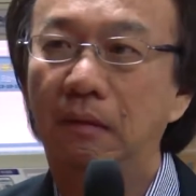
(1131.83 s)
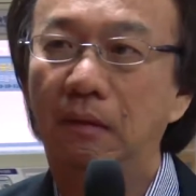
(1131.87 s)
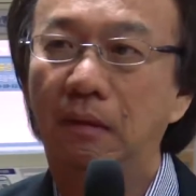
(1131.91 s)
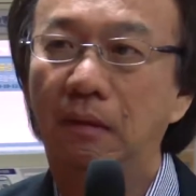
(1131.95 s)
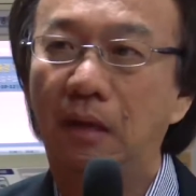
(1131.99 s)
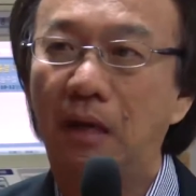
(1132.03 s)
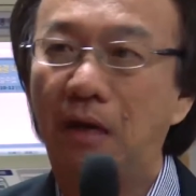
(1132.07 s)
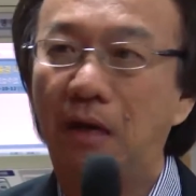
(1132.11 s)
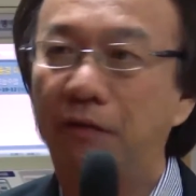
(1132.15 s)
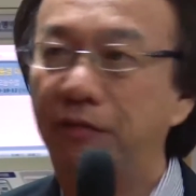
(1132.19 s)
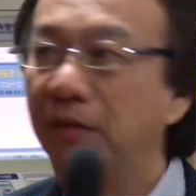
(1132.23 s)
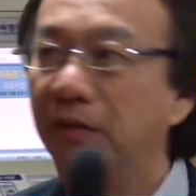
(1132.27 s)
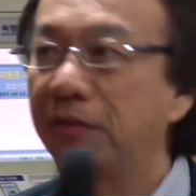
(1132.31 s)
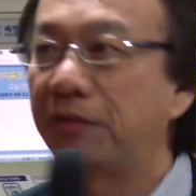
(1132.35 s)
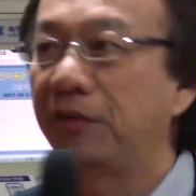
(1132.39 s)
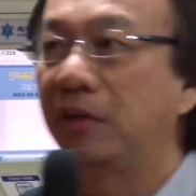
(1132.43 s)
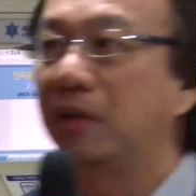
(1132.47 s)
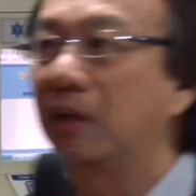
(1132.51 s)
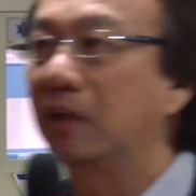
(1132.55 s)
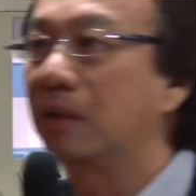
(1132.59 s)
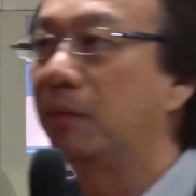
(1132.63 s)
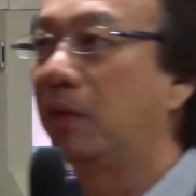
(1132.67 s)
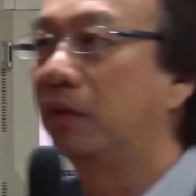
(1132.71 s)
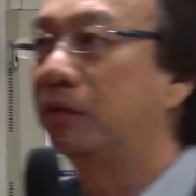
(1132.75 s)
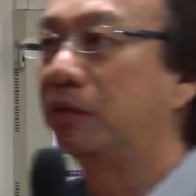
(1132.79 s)
After
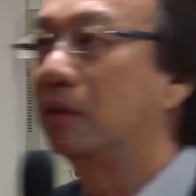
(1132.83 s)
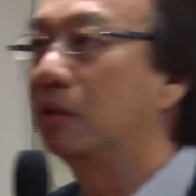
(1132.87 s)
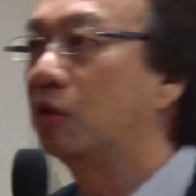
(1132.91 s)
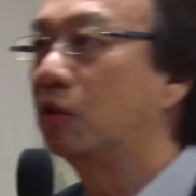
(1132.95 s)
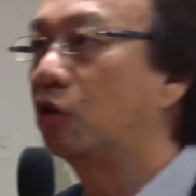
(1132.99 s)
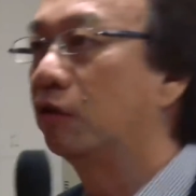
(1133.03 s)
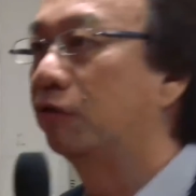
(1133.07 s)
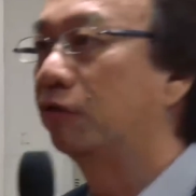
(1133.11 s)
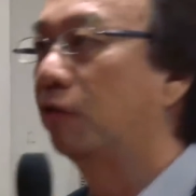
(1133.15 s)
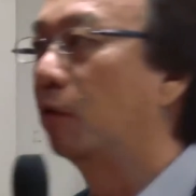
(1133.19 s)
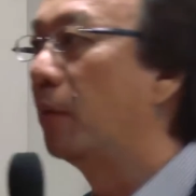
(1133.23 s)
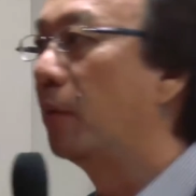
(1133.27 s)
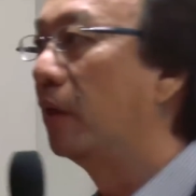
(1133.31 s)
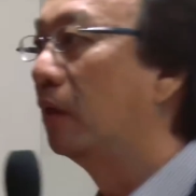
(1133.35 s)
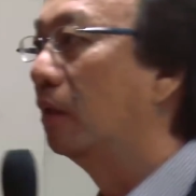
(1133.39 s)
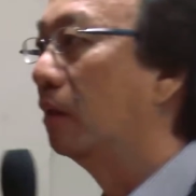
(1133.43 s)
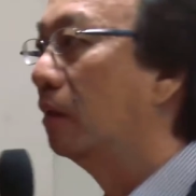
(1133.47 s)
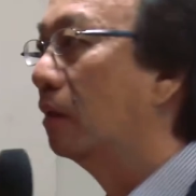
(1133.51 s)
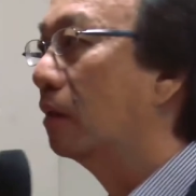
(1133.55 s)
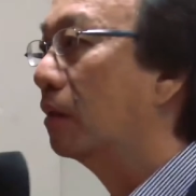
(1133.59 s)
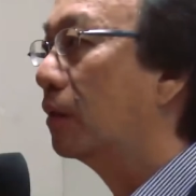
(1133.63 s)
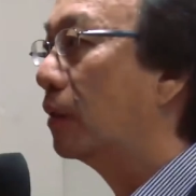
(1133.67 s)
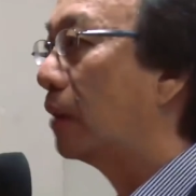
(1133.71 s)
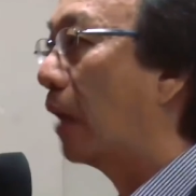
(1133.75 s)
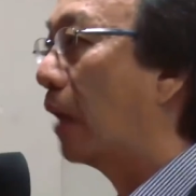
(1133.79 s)
thinking about the issue for many
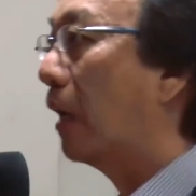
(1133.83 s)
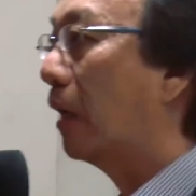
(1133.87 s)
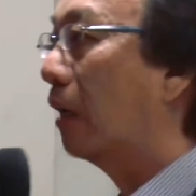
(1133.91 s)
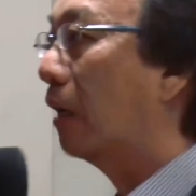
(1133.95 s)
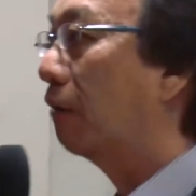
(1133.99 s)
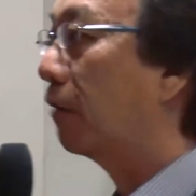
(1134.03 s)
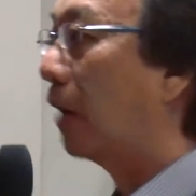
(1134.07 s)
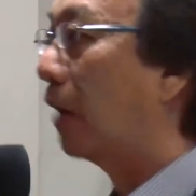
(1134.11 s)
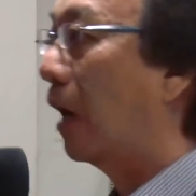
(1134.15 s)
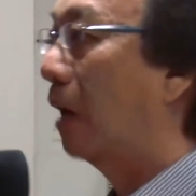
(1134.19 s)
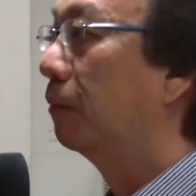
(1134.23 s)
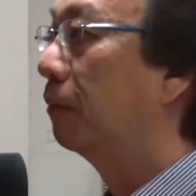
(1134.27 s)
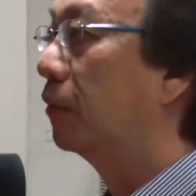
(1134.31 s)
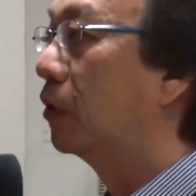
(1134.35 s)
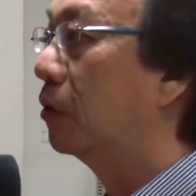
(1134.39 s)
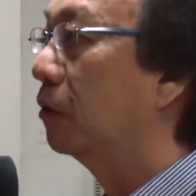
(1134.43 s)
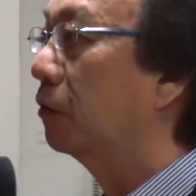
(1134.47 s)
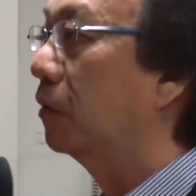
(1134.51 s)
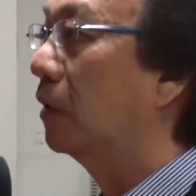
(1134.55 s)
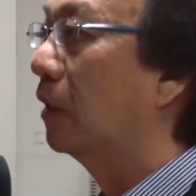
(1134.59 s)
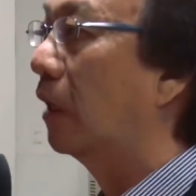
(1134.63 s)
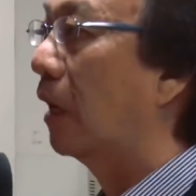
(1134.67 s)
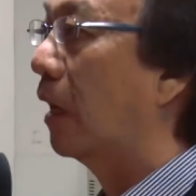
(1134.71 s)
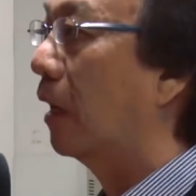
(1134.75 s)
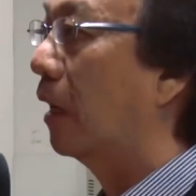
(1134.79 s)
years, I have come to
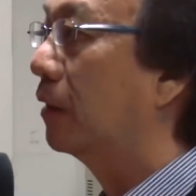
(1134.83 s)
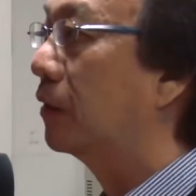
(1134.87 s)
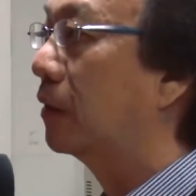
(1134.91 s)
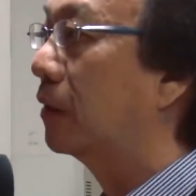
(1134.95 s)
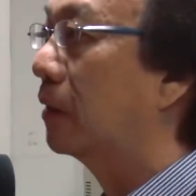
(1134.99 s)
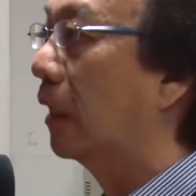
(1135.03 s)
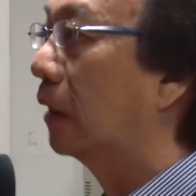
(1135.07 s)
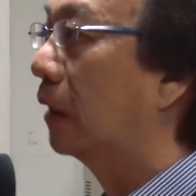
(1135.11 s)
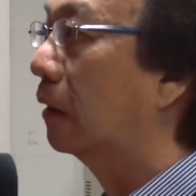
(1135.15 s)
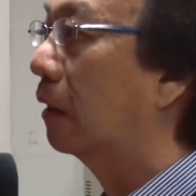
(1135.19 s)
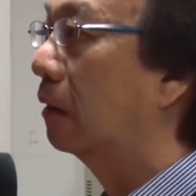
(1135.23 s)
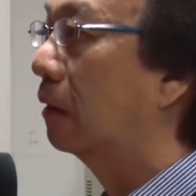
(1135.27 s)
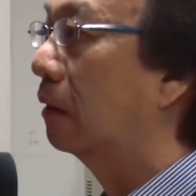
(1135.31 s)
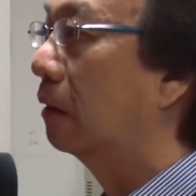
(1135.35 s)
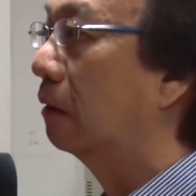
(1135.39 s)
realize that,